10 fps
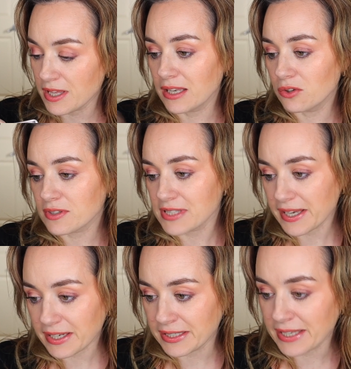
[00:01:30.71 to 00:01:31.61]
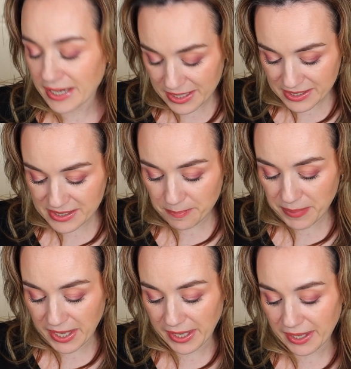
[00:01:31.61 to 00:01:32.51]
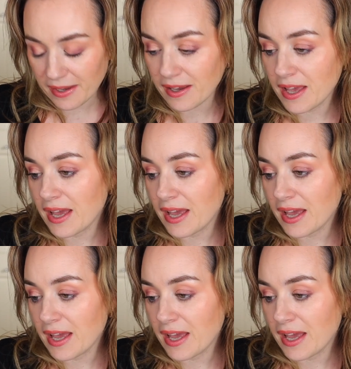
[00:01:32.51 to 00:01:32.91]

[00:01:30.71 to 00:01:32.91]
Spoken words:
It looks like a nice pink